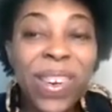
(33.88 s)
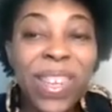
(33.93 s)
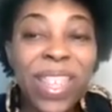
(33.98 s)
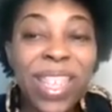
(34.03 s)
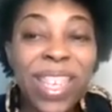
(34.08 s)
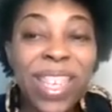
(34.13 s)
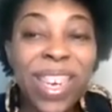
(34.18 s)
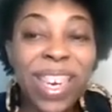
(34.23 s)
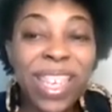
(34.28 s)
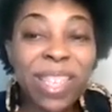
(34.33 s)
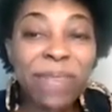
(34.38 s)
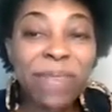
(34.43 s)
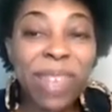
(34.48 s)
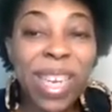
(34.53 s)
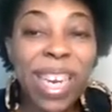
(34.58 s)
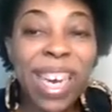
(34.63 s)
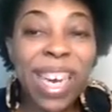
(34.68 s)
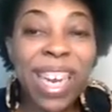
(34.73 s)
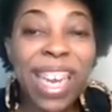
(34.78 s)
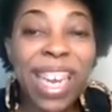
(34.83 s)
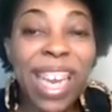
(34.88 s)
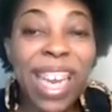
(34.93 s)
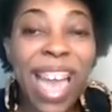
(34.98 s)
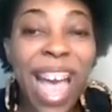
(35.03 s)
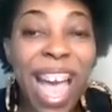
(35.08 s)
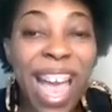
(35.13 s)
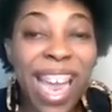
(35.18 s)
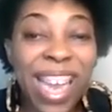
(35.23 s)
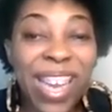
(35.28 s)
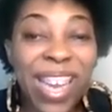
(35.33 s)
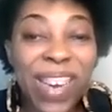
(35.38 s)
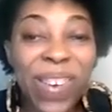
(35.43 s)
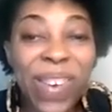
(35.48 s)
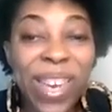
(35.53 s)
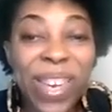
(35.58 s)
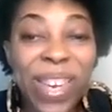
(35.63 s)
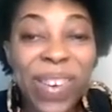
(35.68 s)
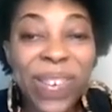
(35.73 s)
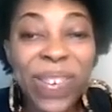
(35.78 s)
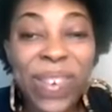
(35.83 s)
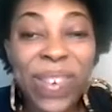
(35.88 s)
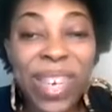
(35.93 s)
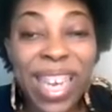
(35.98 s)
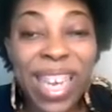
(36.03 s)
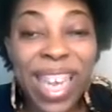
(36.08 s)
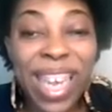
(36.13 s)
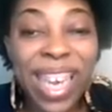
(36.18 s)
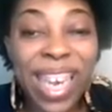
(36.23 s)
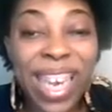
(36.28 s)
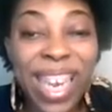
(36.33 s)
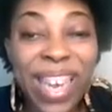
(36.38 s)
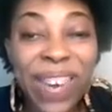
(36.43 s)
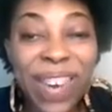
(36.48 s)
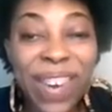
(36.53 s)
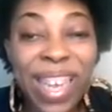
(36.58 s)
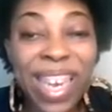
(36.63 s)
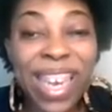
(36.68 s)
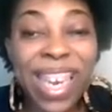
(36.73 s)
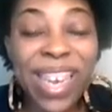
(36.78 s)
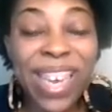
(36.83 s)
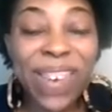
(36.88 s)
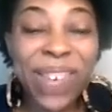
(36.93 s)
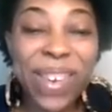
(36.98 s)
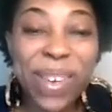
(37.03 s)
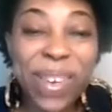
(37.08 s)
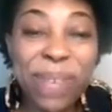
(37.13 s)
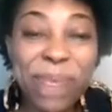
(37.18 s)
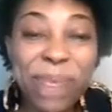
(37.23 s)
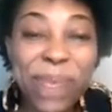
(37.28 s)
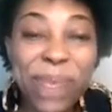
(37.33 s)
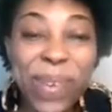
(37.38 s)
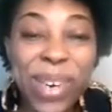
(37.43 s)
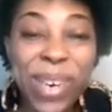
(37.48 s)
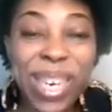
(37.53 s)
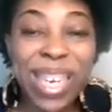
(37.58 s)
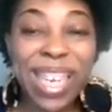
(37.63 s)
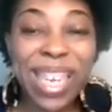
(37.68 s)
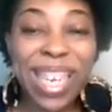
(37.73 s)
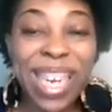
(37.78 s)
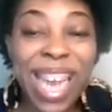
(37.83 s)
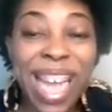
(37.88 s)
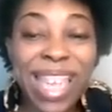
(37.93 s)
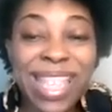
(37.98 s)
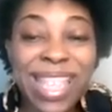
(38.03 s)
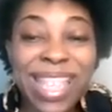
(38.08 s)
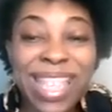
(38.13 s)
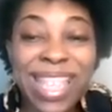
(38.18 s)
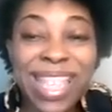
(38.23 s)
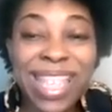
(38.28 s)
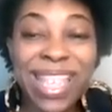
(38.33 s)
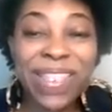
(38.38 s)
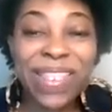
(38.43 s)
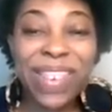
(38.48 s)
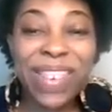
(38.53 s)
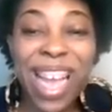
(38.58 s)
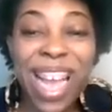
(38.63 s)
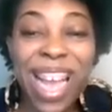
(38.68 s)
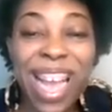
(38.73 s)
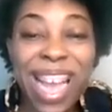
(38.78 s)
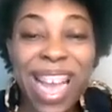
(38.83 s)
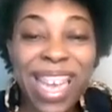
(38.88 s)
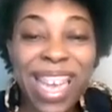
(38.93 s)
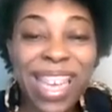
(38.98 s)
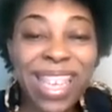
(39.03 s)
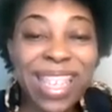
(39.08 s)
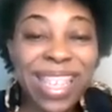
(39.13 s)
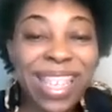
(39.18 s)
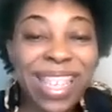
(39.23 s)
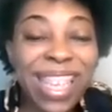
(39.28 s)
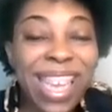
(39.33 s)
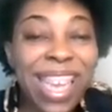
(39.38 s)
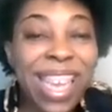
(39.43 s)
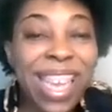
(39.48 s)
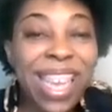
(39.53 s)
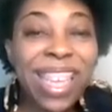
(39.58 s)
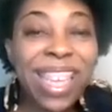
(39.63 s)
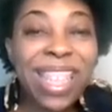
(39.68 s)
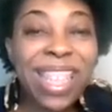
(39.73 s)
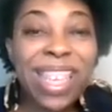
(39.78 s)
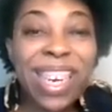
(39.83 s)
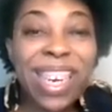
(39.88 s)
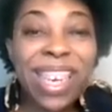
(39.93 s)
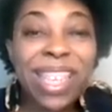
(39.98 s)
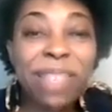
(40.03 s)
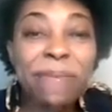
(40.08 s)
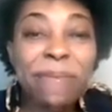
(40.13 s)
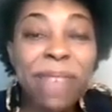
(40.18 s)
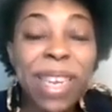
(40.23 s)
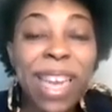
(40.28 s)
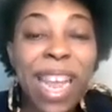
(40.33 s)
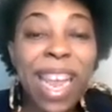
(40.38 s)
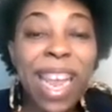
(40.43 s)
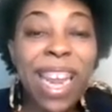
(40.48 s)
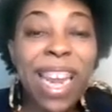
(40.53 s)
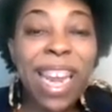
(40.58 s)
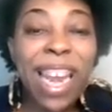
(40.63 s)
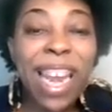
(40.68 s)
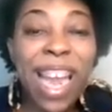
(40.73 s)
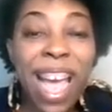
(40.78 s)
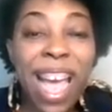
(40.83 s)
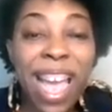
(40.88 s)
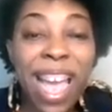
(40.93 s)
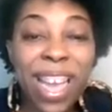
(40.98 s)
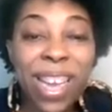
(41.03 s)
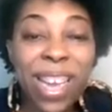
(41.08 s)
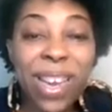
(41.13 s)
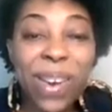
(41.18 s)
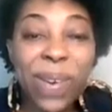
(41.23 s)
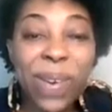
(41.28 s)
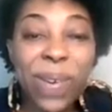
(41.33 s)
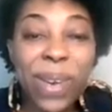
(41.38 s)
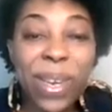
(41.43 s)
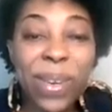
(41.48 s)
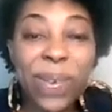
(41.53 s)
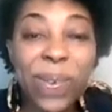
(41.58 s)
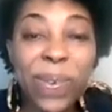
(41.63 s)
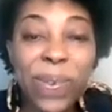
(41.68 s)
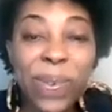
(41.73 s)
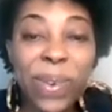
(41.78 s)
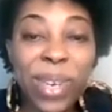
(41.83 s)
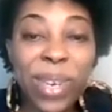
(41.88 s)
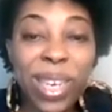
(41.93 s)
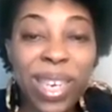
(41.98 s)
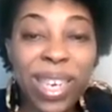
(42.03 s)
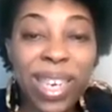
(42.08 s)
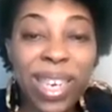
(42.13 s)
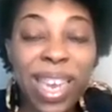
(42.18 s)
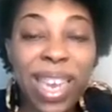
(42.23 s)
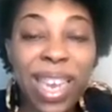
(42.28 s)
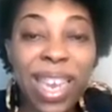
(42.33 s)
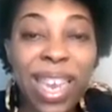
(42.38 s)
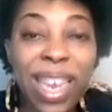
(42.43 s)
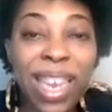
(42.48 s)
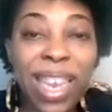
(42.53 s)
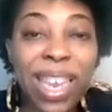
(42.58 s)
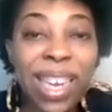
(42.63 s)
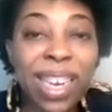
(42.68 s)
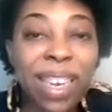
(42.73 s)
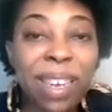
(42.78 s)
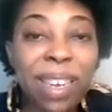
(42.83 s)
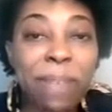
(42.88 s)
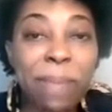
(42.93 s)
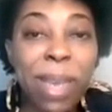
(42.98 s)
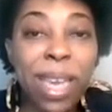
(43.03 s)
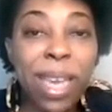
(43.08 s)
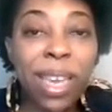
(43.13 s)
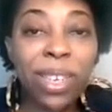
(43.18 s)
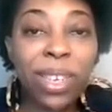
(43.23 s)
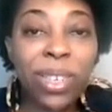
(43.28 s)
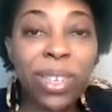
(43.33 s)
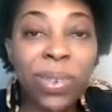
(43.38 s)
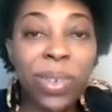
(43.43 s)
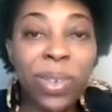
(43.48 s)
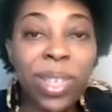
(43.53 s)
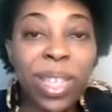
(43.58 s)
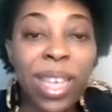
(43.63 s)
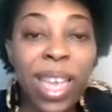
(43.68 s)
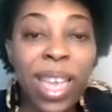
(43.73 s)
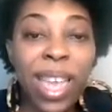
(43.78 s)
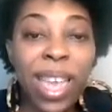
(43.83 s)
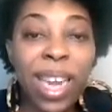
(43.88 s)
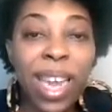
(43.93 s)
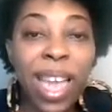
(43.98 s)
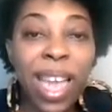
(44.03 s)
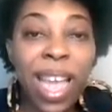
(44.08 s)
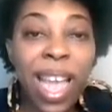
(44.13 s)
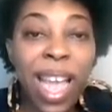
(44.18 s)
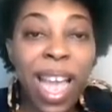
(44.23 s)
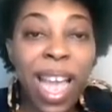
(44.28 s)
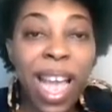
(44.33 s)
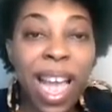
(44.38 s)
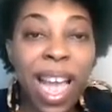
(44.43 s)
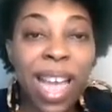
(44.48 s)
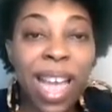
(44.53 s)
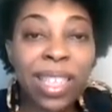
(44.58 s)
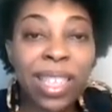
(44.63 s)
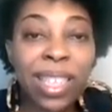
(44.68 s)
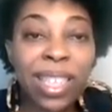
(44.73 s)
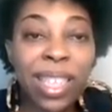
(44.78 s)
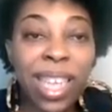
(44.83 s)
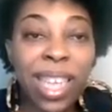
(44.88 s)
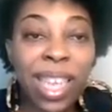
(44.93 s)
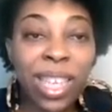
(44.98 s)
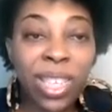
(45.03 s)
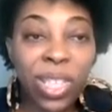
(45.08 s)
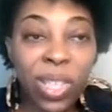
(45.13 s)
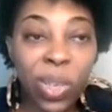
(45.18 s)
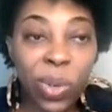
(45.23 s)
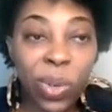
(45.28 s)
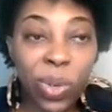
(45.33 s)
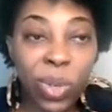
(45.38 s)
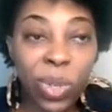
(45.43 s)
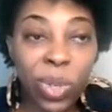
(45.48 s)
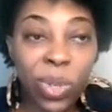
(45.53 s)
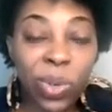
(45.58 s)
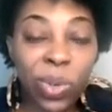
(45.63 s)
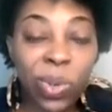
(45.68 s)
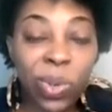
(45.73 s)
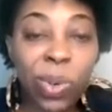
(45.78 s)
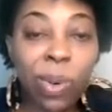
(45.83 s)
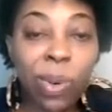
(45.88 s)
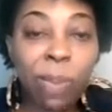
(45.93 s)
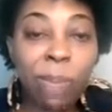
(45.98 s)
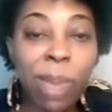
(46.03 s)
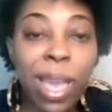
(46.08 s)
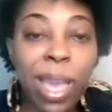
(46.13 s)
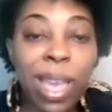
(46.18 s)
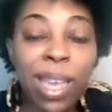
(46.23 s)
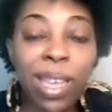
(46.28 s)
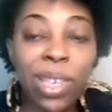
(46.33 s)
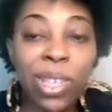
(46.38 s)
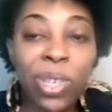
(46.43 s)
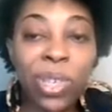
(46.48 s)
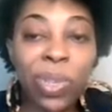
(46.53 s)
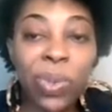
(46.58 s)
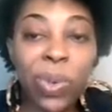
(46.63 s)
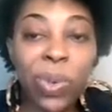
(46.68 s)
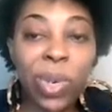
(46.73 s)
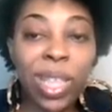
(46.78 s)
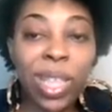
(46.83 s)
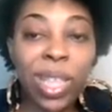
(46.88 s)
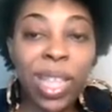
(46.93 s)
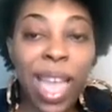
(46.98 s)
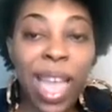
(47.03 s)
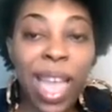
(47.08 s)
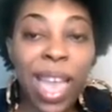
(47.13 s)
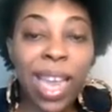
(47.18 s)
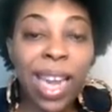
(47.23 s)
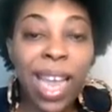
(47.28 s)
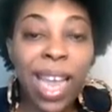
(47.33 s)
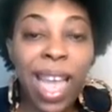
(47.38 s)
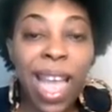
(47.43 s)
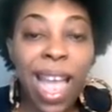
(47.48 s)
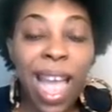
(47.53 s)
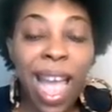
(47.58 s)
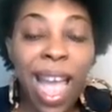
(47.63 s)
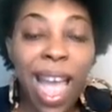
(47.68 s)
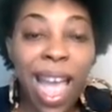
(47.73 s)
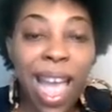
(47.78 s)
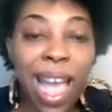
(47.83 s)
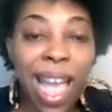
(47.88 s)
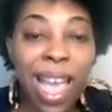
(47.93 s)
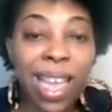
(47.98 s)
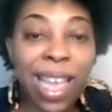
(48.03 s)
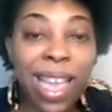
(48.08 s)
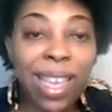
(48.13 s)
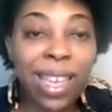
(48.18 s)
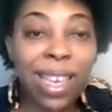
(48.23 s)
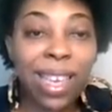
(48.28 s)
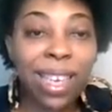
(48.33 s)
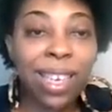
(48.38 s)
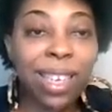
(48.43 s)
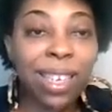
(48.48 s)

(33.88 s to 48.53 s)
There has been a lot going on. Hello, good morning. I see you guys. There has been a lot going on, and making sure that I stay social, making sure that I